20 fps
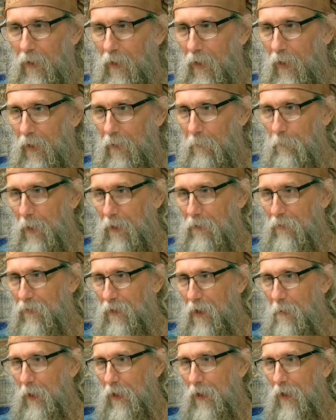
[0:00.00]
And by the
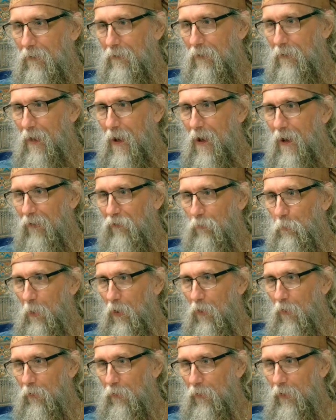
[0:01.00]
time I got to the
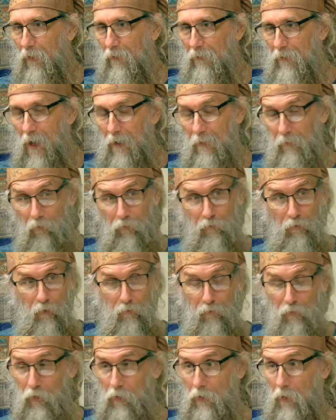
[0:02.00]
hospital, the doctor
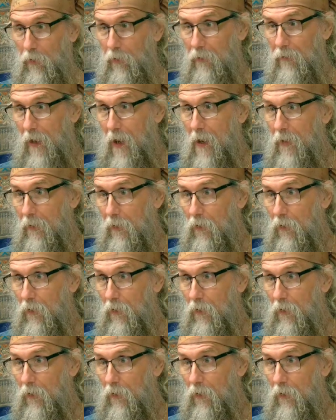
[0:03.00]
says, You could have died.